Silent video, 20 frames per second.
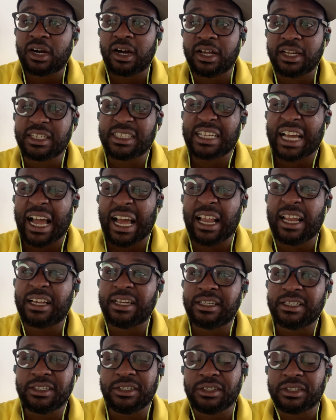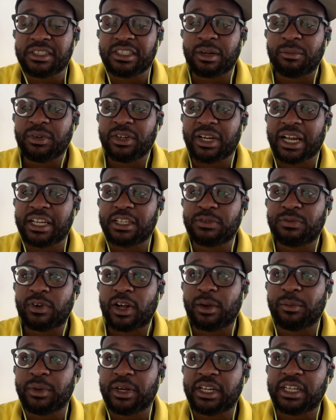on this island, some of you guys have
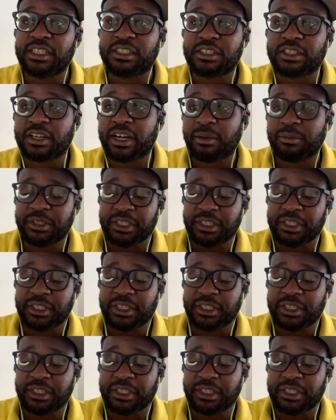followed me on Instagram.